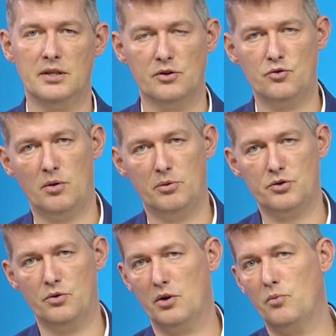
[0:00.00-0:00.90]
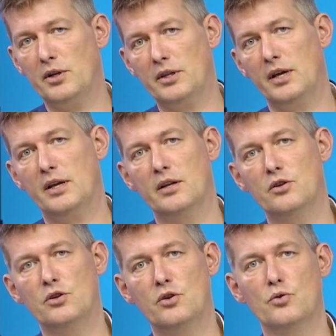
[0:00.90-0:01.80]
and troubleshooting, what they can
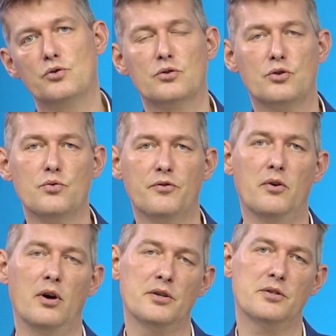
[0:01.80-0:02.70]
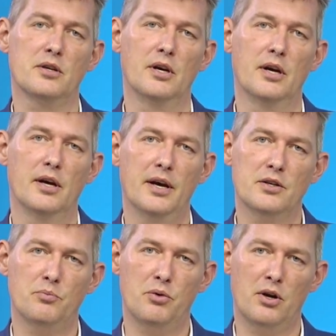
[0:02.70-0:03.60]
do for us
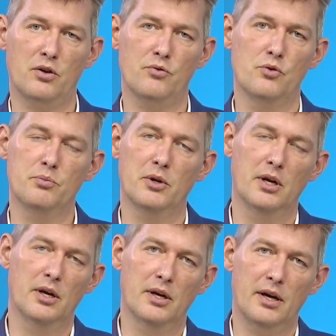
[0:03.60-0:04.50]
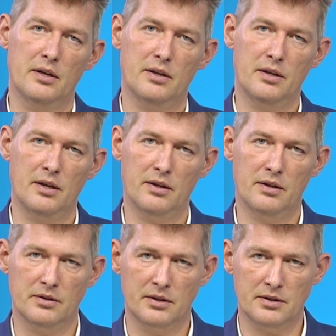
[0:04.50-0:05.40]
as a product group, and
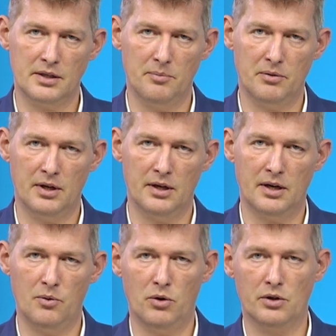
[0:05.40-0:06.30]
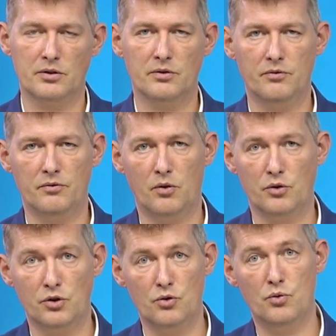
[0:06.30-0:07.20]
it's the same thing I want
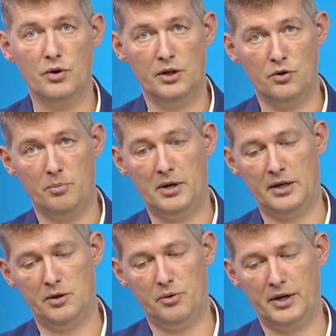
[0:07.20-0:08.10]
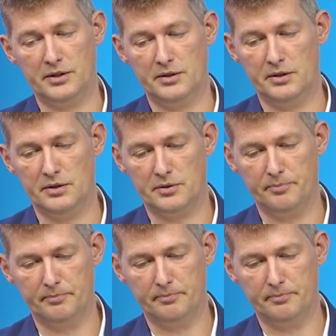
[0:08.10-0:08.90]
for you in your partner practices.